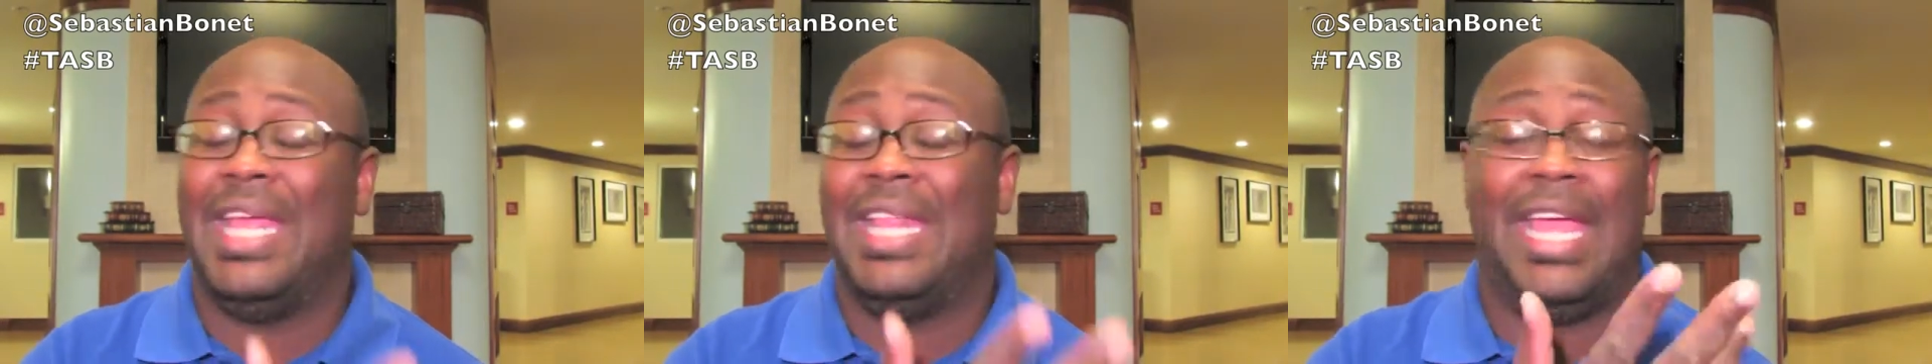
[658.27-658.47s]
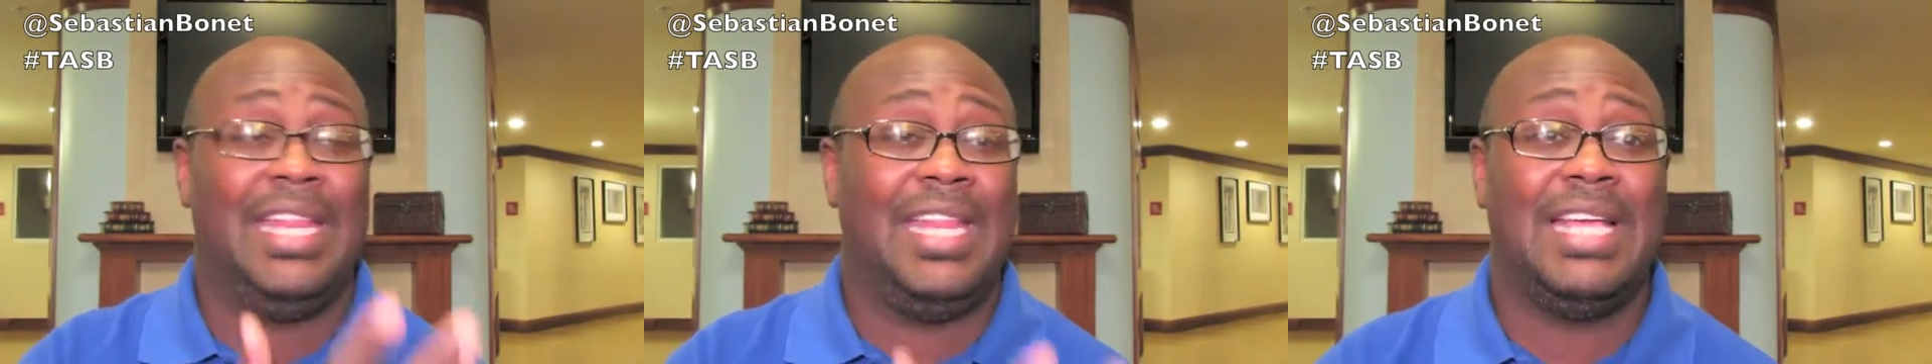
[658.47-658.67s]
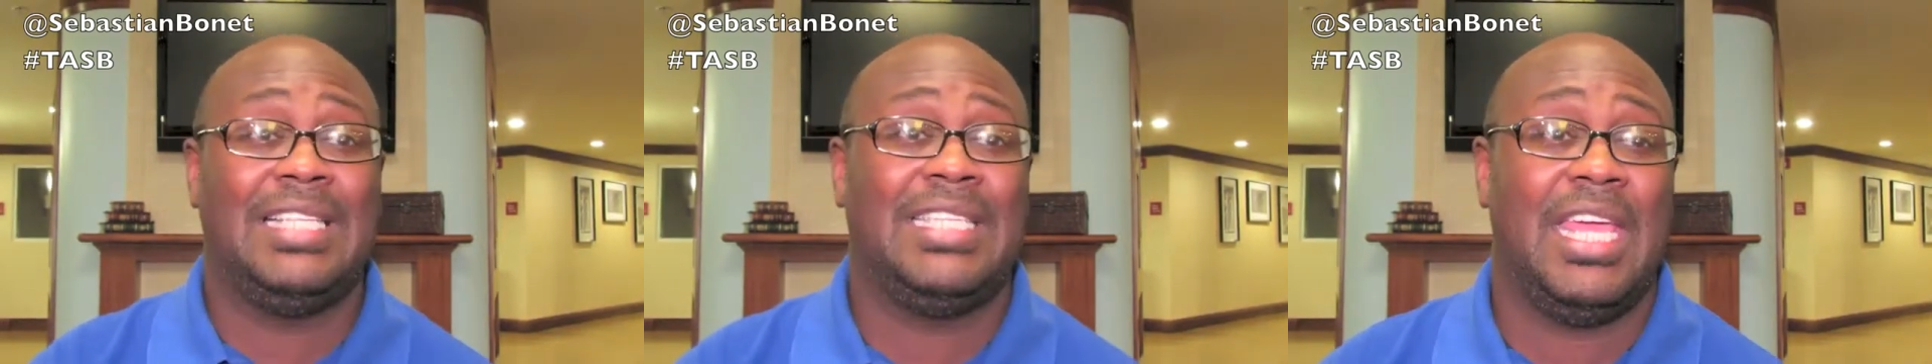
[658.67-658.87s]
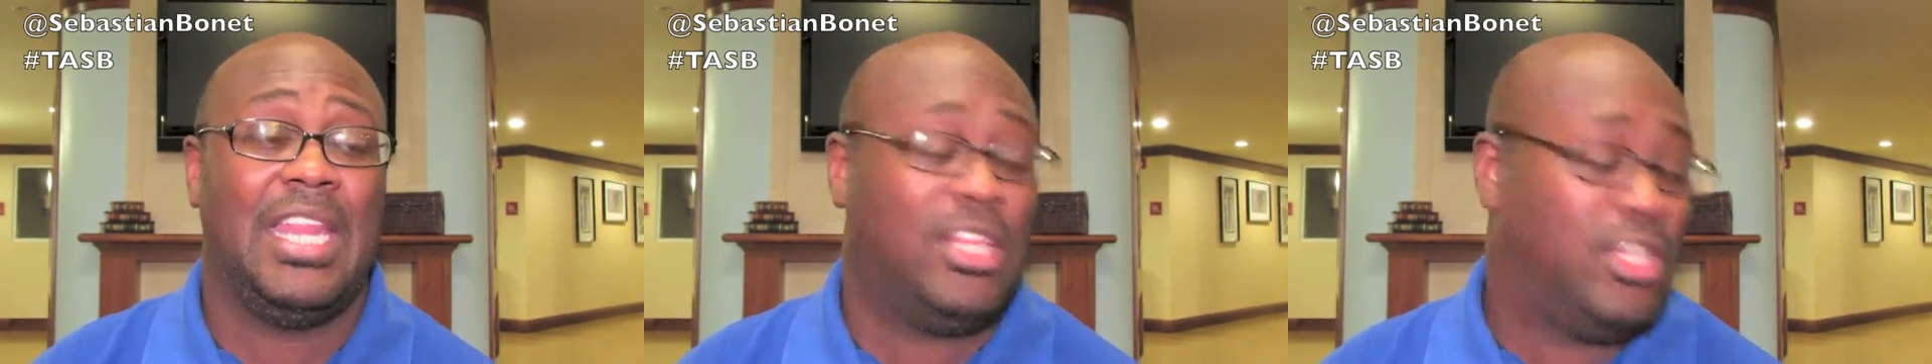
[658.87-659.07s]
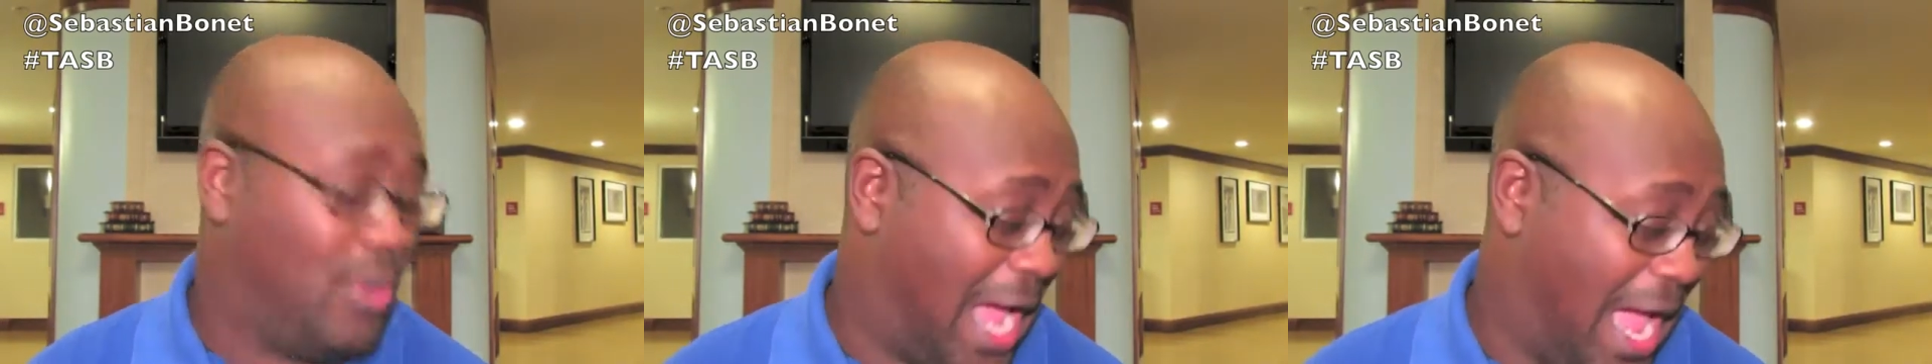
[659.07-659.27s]
and they said
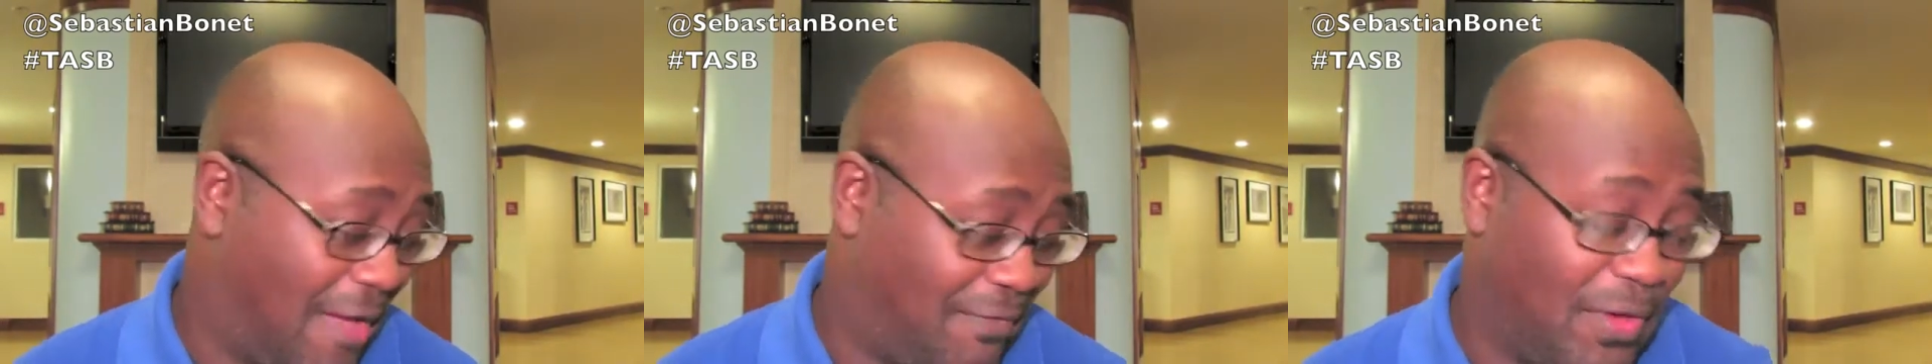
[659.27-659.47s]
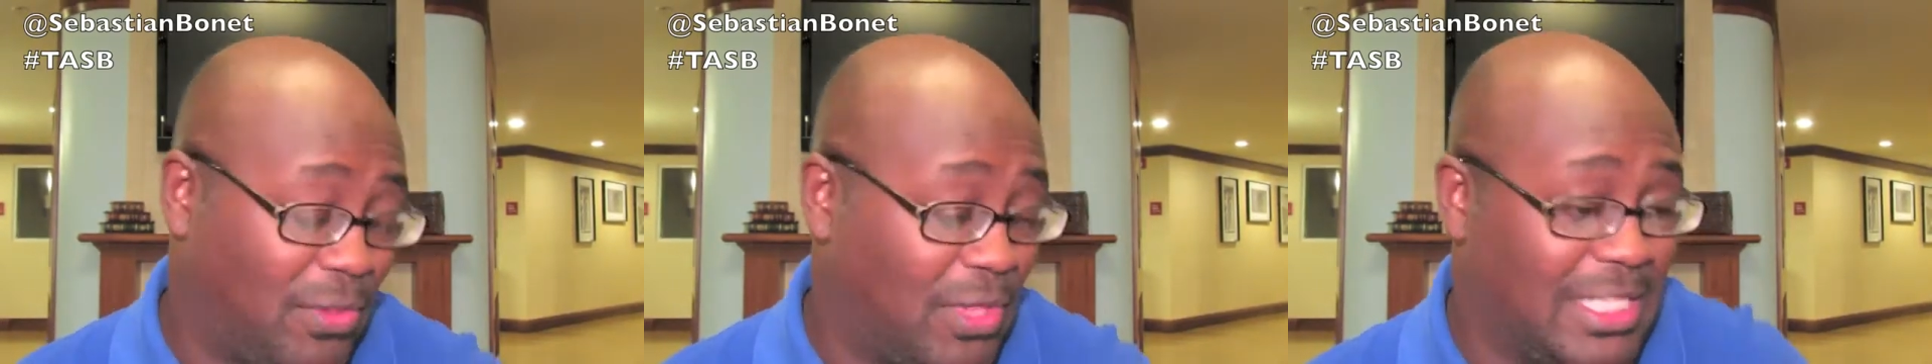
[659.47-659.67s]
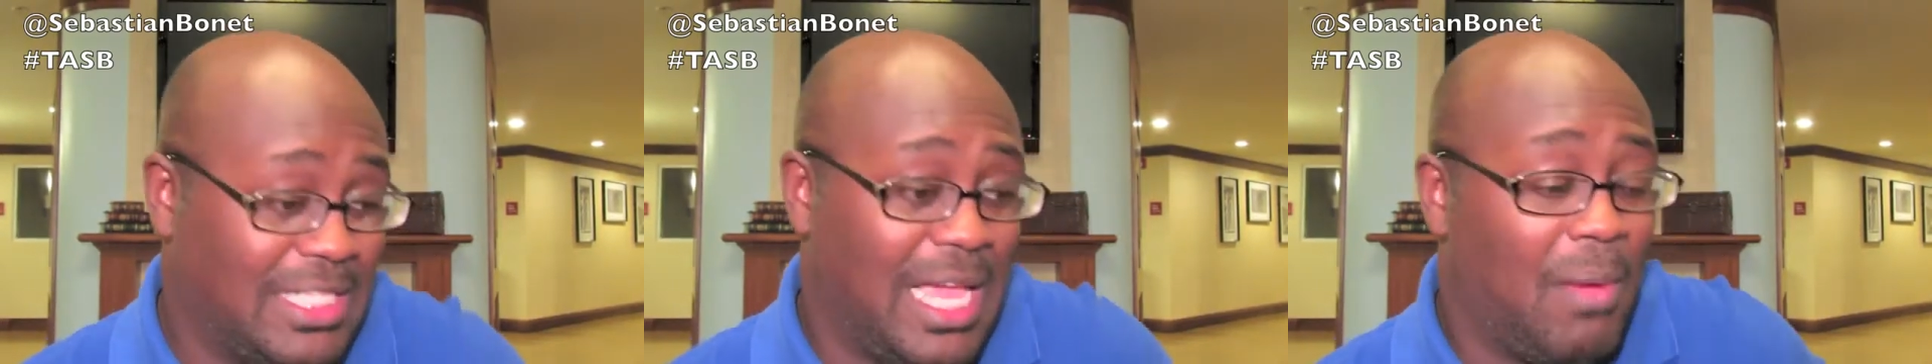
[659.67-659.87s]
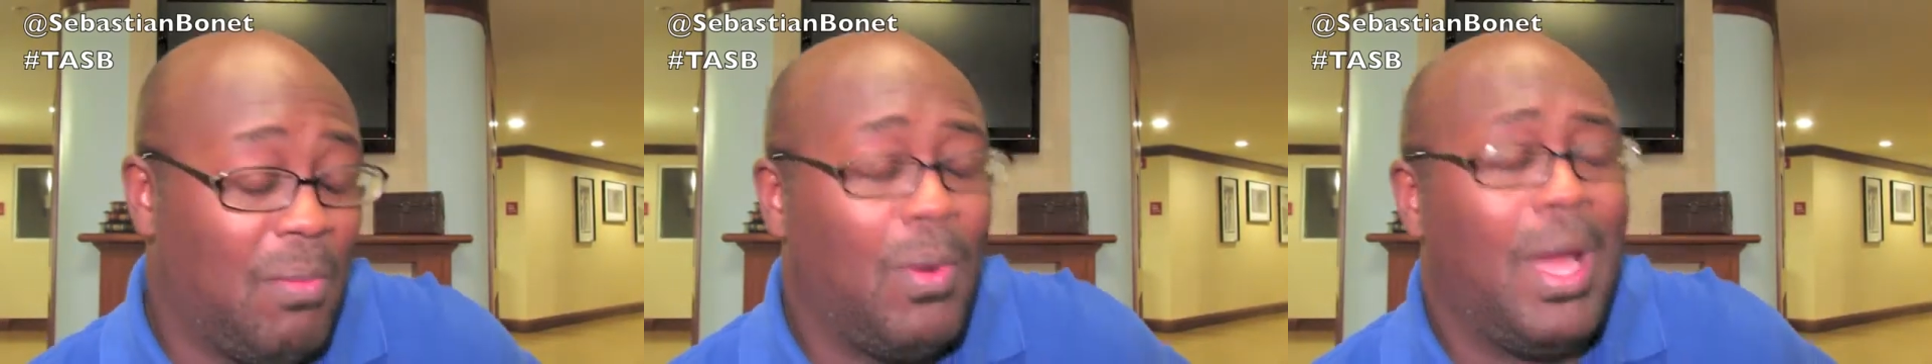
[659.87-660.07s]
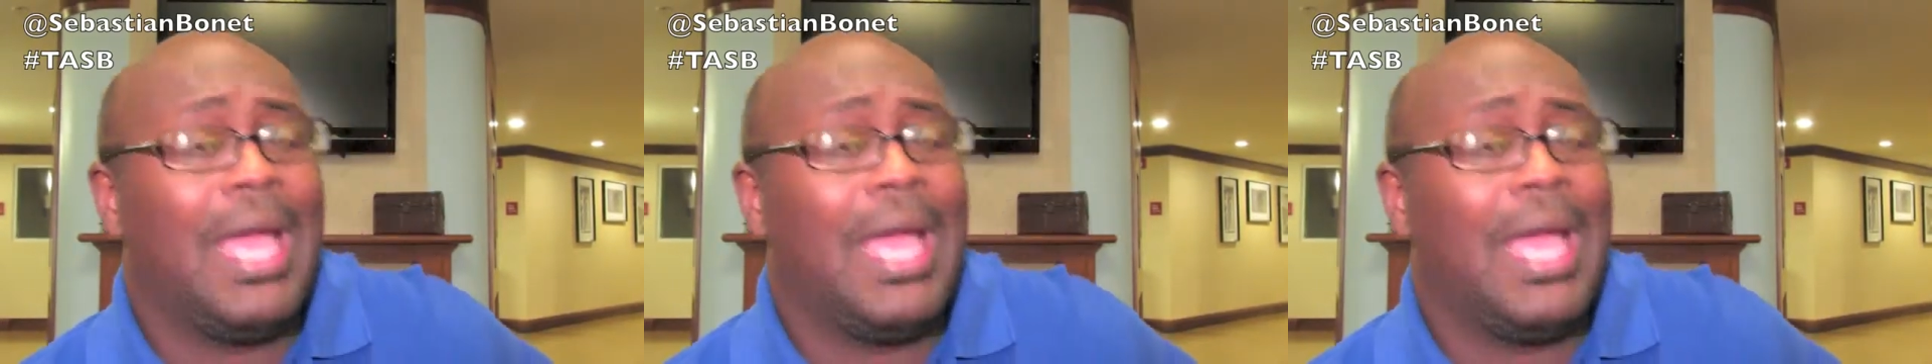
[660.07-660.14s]
it too, I felt the same